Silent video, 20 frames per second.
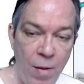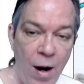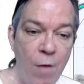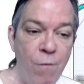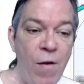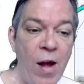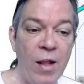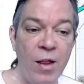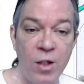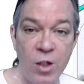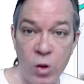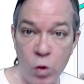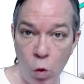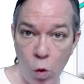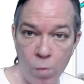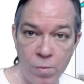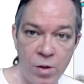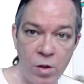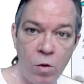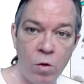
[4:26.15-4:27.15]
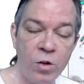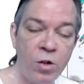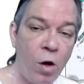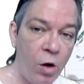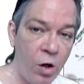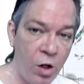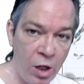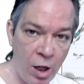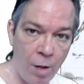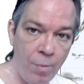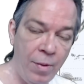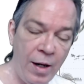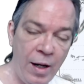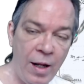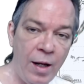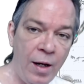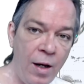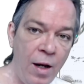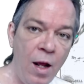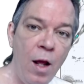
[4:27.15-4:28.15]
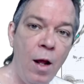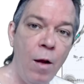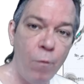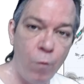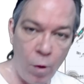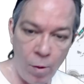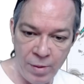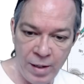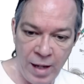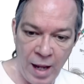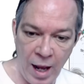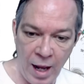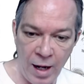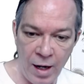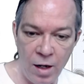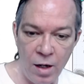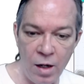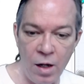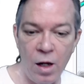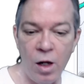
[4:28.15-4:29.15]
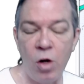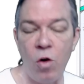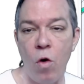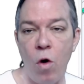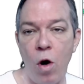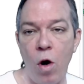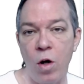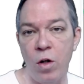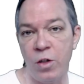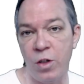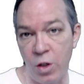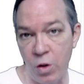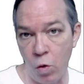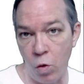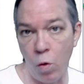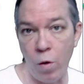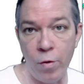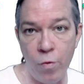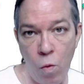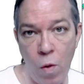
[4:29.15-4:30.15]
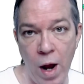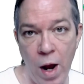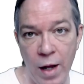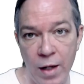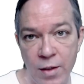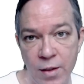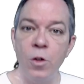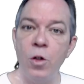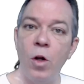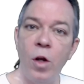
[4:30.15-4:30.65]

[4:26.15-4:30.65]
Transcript: Matter of fact, the storms are going to start coming in from Canada across the northwest.